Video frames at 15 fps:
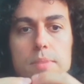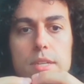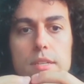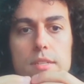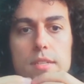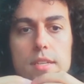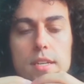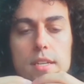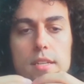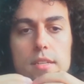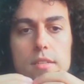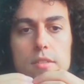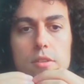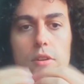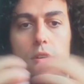because he
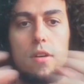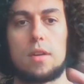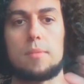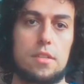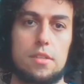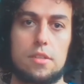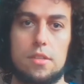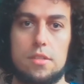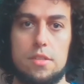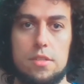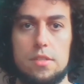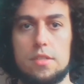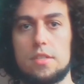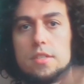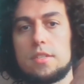can talk about
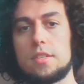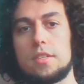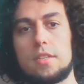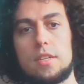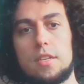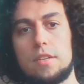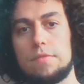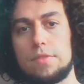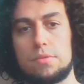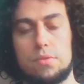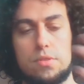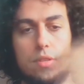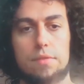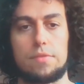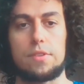consciousness and individual
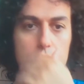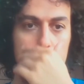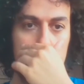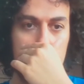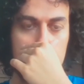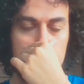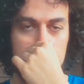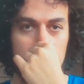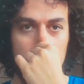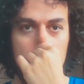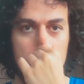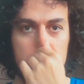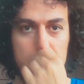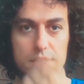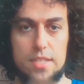suffering and individual
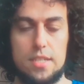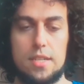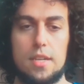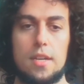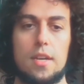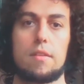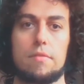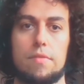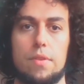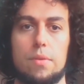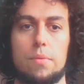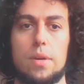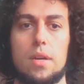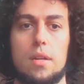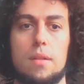happiness very
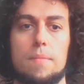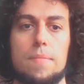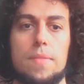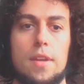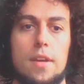well.